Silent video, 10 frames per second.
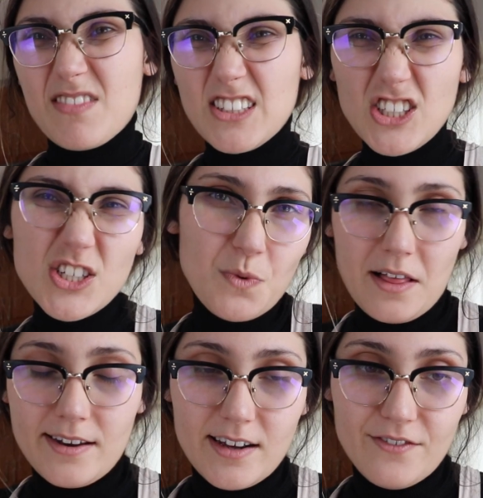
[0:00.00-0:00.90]
she's
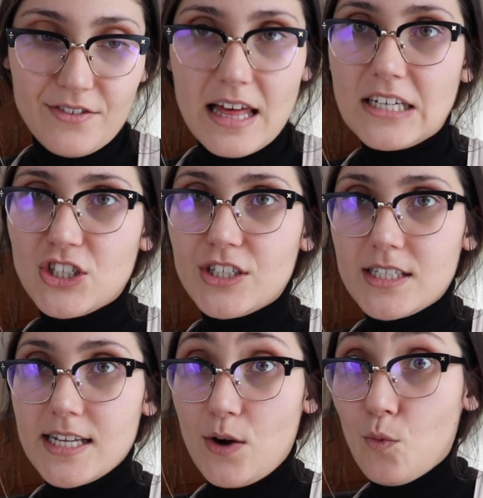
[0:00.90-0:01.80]
well enough that she
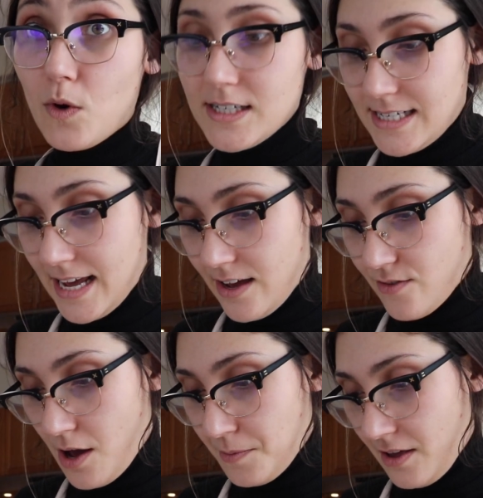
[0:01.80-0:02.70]
can take one day of
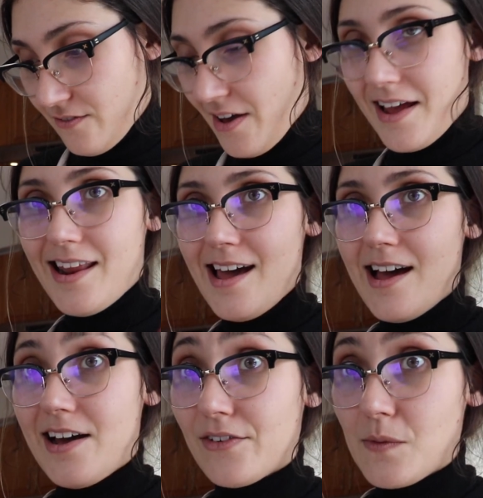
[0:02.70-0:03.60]
not being fed
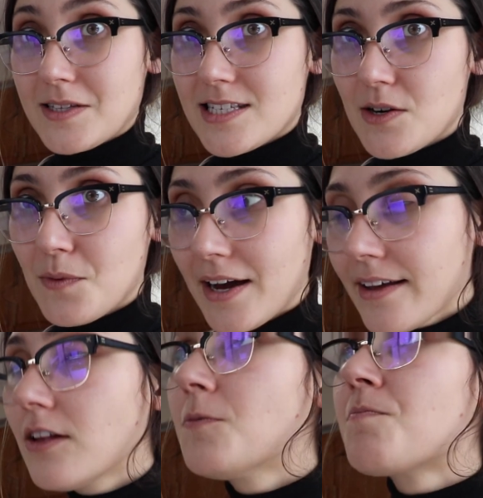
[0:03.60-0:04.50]
every once in a
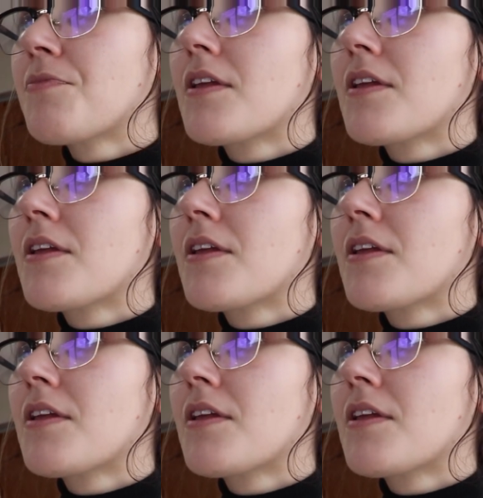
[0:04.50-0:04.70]
while.